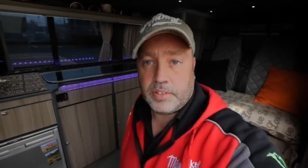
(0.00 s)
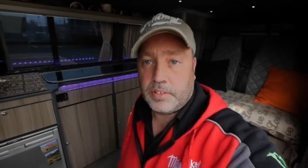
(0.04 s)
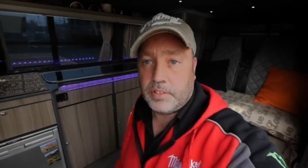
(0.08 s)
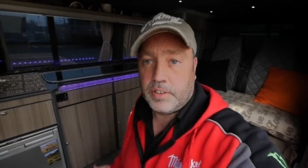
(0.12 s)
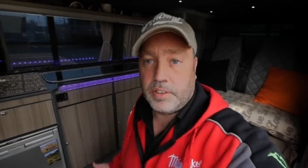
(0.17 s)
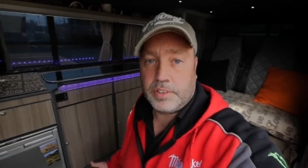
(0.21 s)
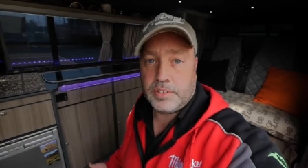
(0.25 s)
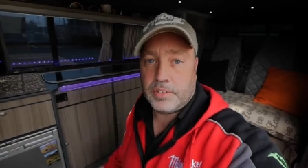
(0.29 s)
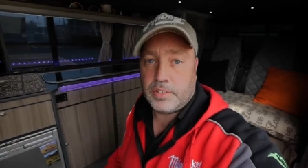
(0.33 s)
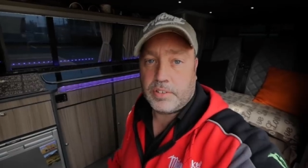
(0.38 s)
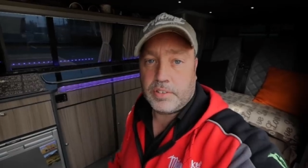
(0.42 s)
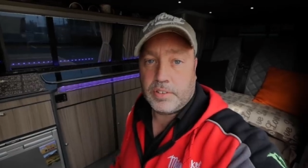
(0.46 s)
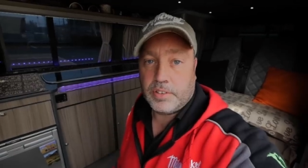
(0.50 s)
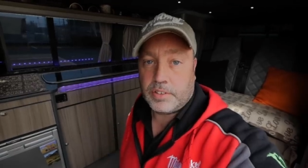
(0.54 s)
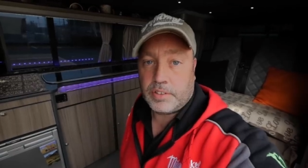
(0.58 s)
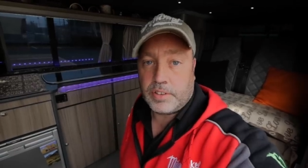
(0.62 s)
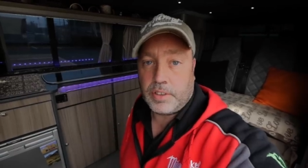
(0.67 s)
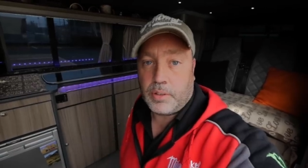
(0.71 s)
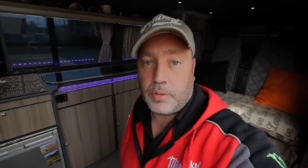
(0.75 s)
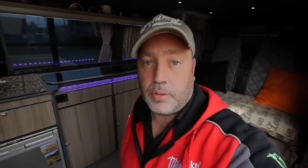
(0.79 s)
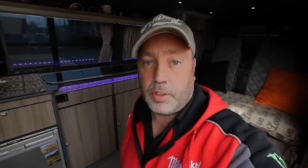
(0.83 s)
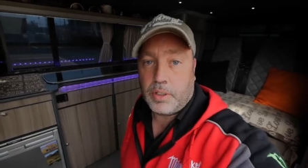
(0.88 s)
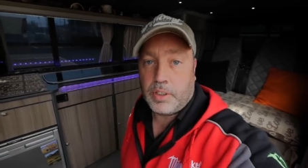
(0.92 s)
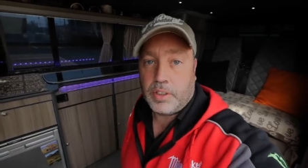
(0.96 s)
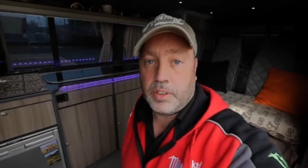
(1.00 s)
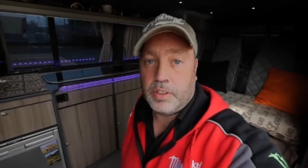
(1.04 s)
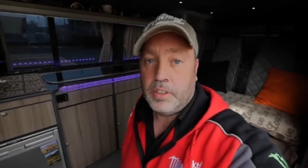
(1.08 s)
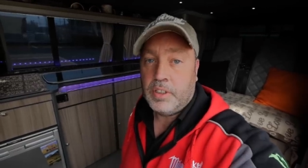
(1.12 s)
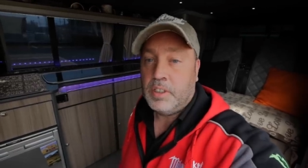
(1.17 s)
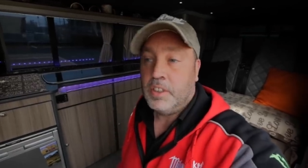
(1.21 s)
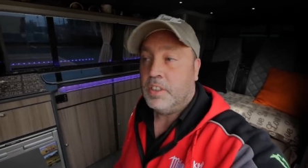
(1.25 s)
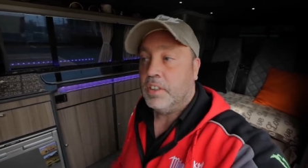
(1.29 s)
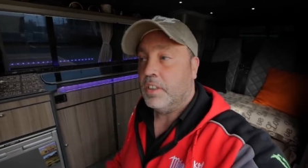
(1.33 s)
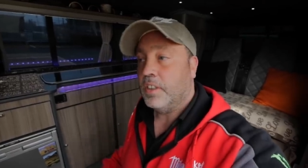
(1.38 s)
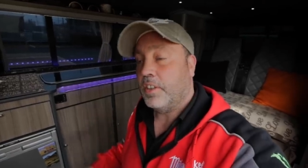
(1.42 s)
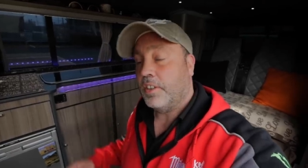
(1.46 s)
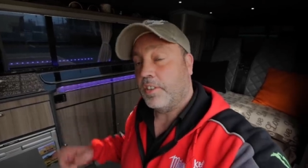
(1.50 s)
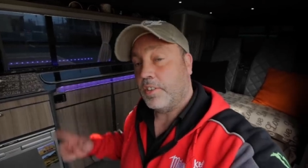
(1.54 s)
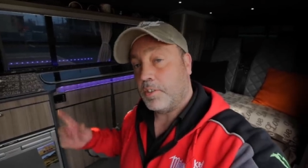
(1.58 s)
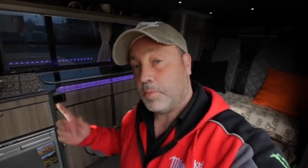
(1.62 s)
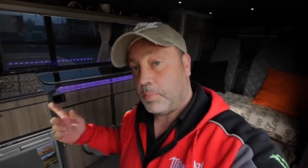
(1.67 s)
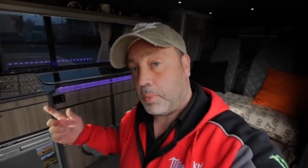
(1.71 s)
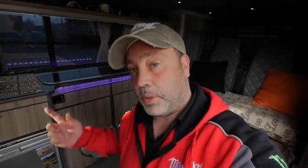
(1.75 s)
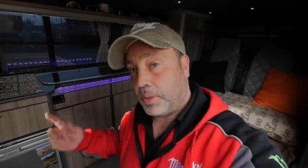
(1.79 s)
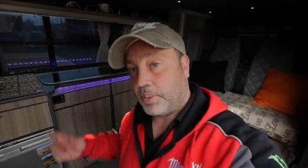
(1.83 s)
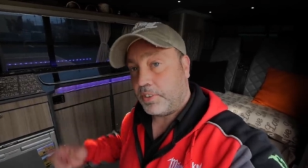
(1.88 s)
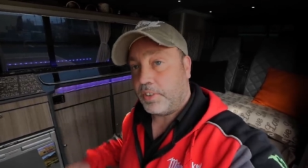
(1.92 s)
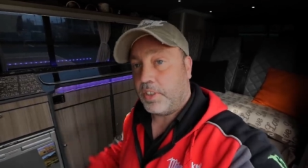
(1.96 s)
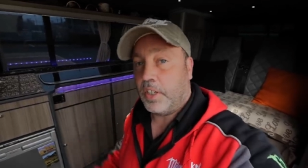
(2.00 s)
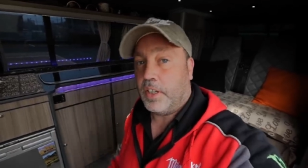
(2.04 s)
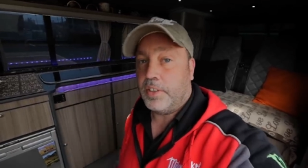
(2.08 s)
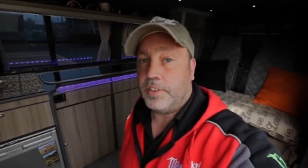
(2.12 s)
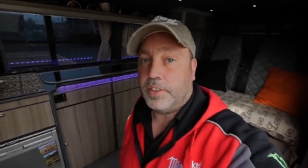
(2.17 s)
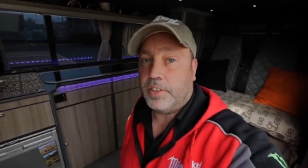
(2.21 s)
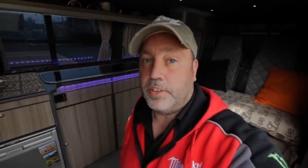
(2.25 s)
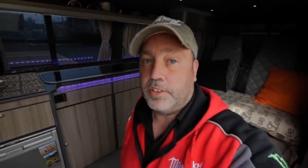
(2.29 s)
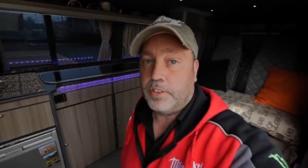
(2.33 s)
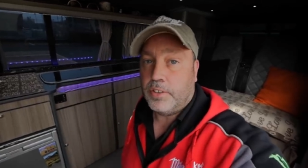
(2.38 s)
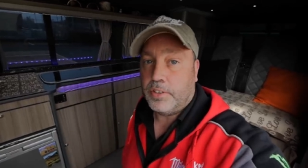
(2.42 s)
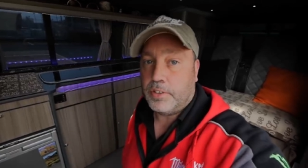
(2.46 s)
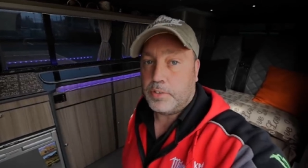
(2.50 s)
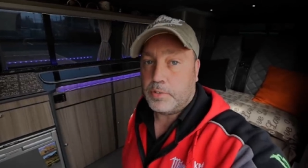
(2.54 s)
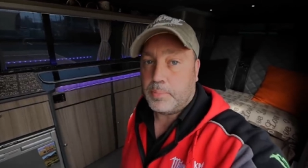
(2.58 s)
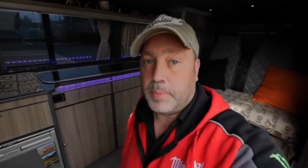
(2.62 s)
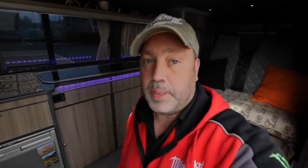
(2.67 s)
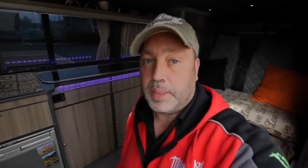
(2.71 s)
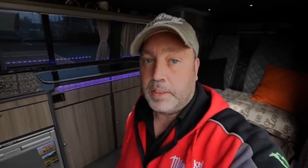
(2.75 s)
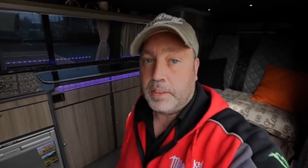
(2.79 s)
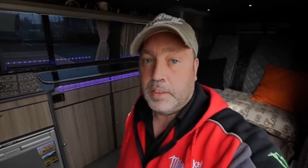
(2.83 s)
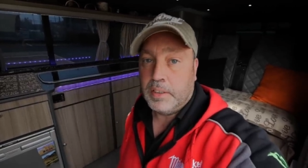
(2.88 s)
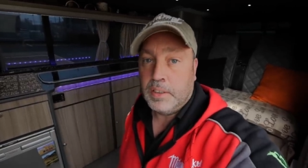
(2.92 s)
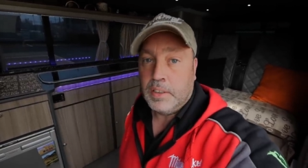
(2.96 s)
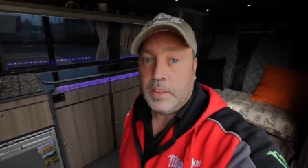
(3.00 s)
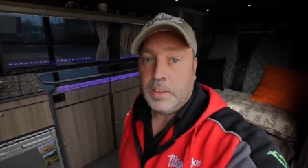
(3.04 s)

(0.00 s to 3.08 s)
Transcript: this the solar and the split charging does me